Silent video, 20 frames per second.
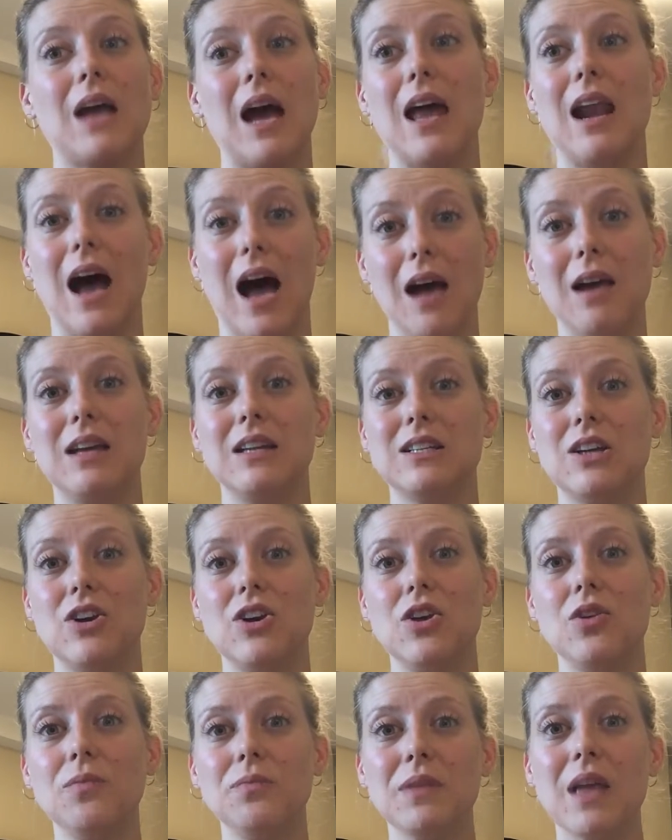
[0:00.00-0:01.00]
And I gotta
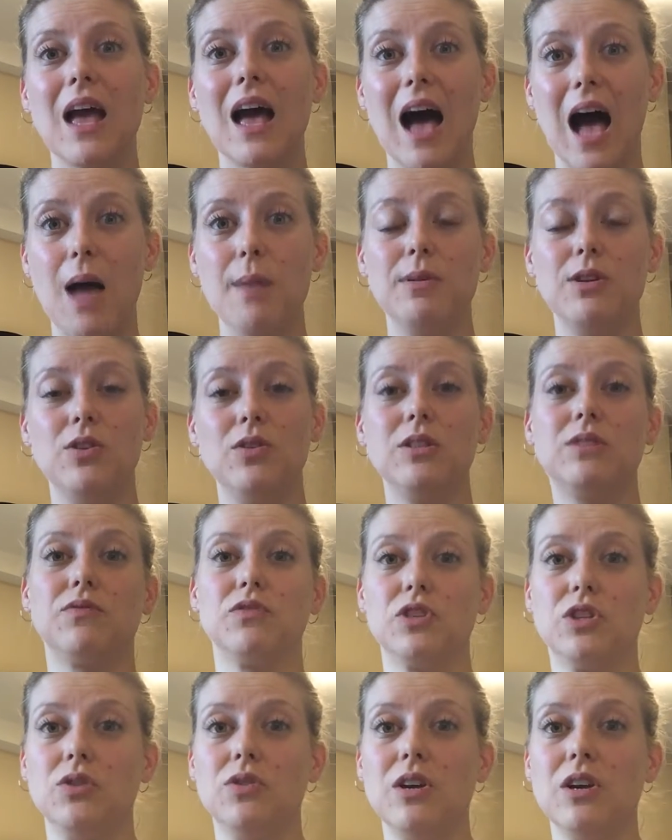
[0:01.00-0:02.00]
tell you, I've been doing this
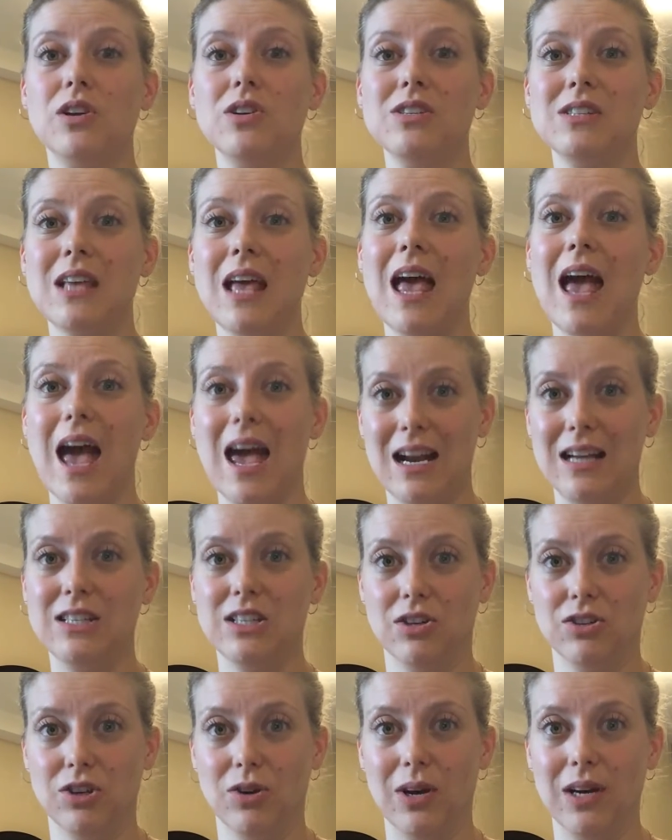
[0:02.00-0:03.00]
for 2 years, and I
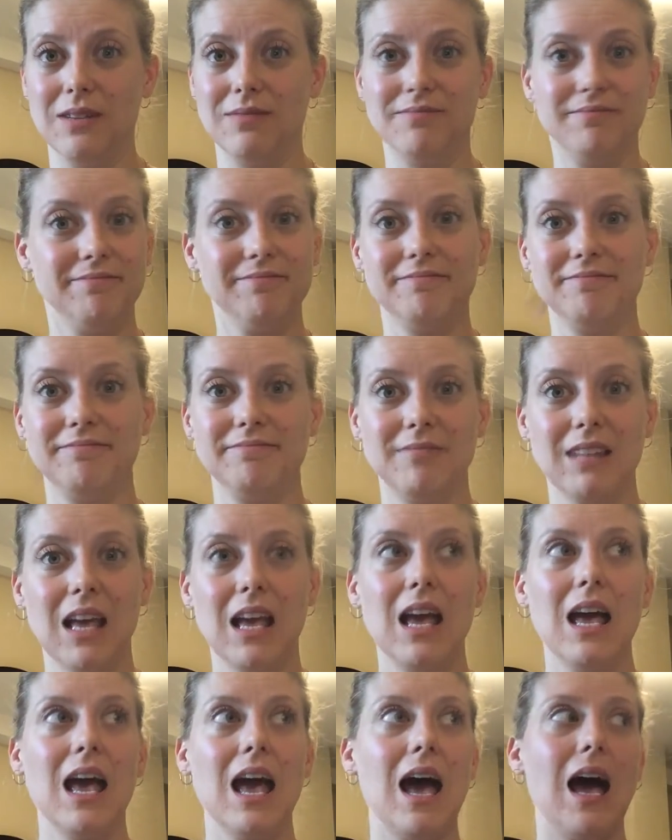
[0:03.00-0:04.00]
still do it.
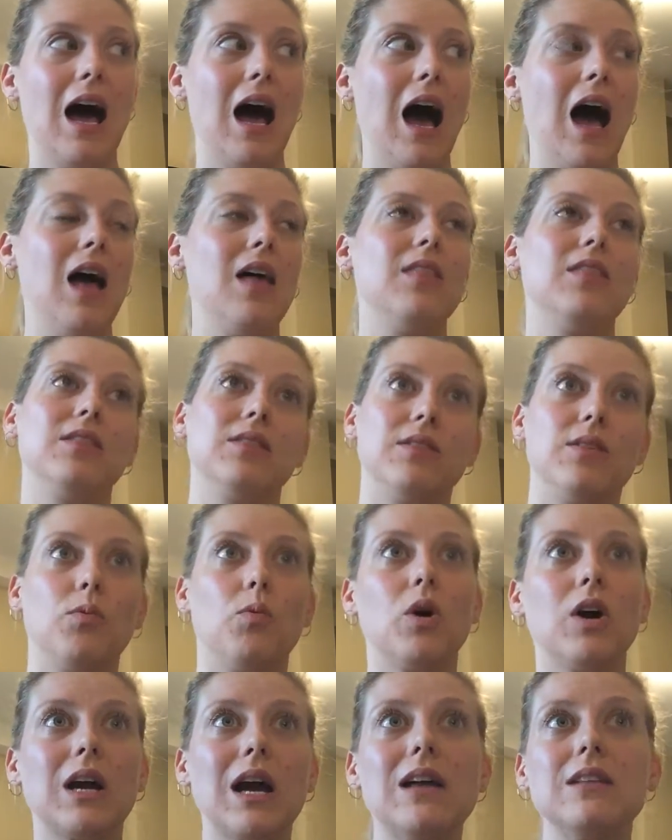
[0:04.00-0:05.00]
The
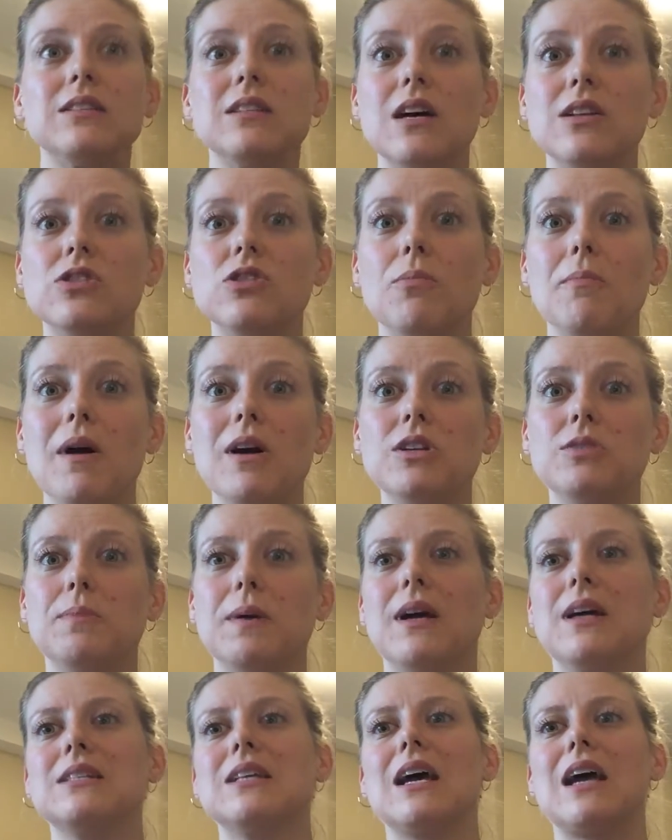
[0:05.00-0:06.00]
workouts, not so much,
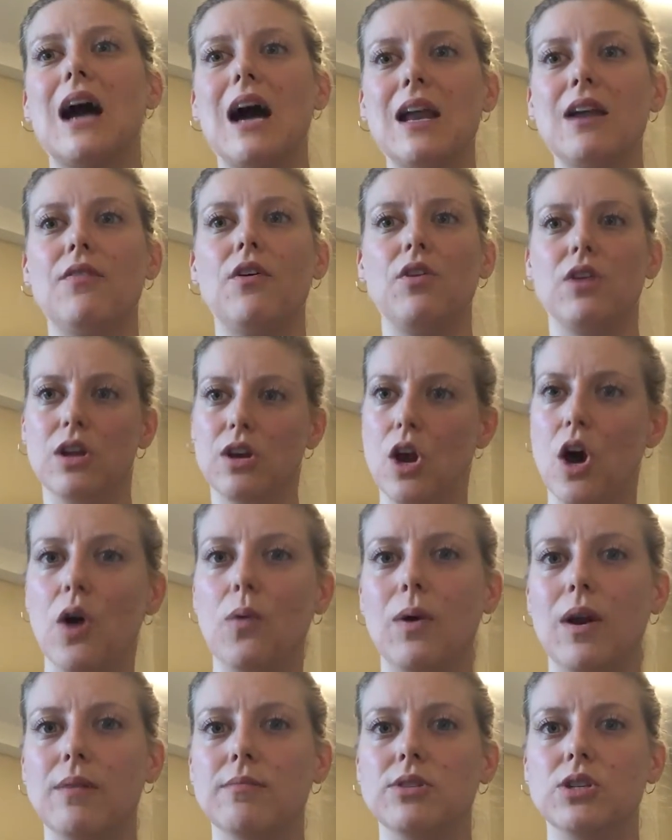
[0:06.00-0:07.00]
because I kind of already
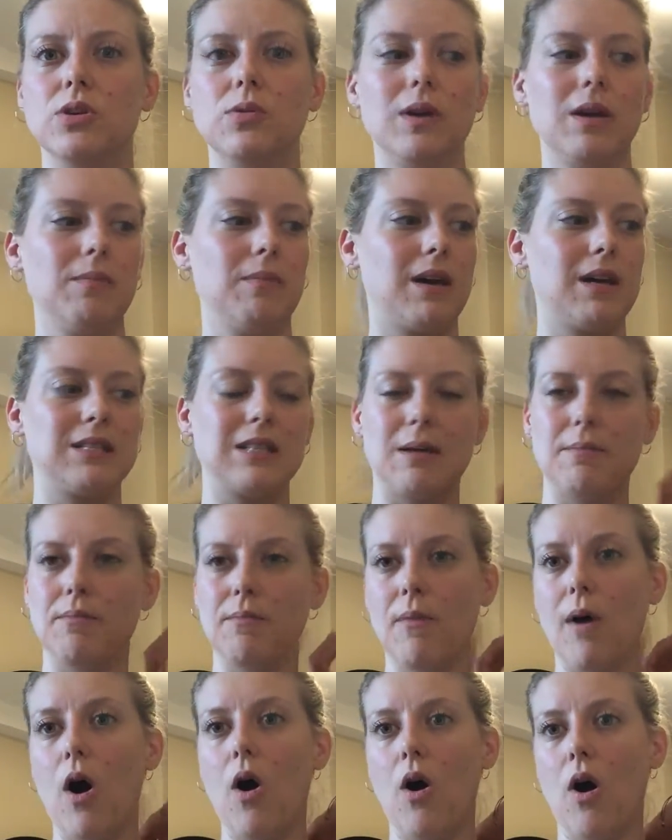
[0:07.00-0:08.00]
know what I'm doing, because
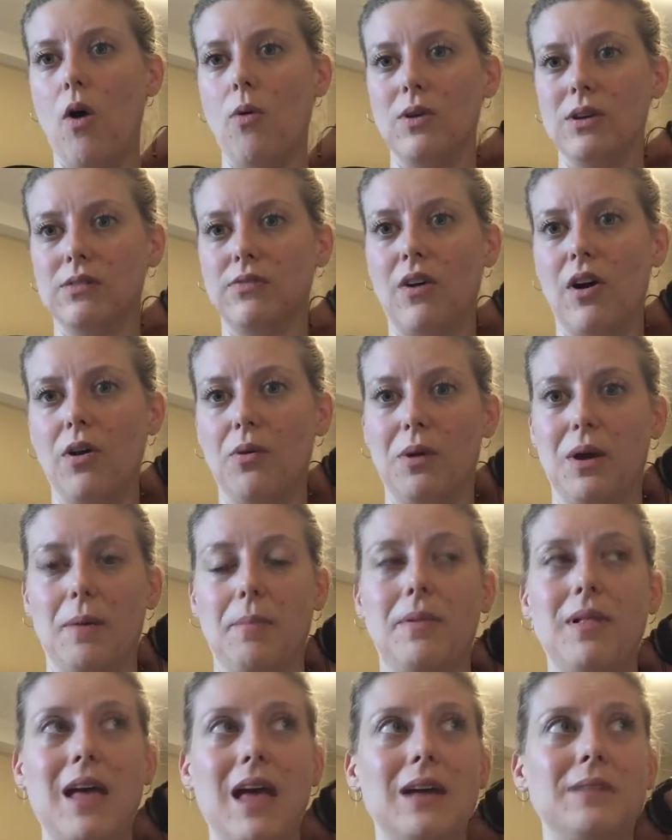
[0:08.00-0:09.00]
I'm always following
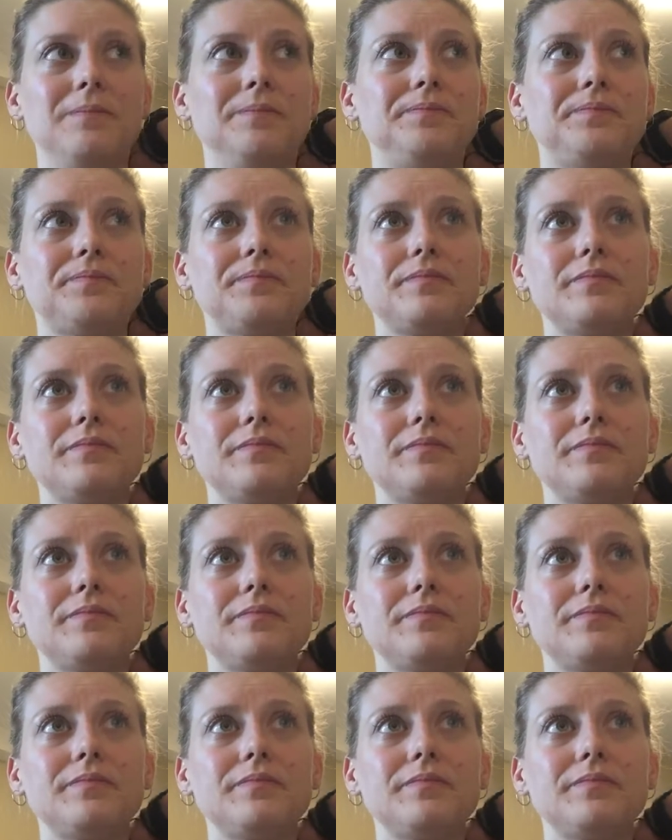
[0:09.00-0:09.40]
a plan.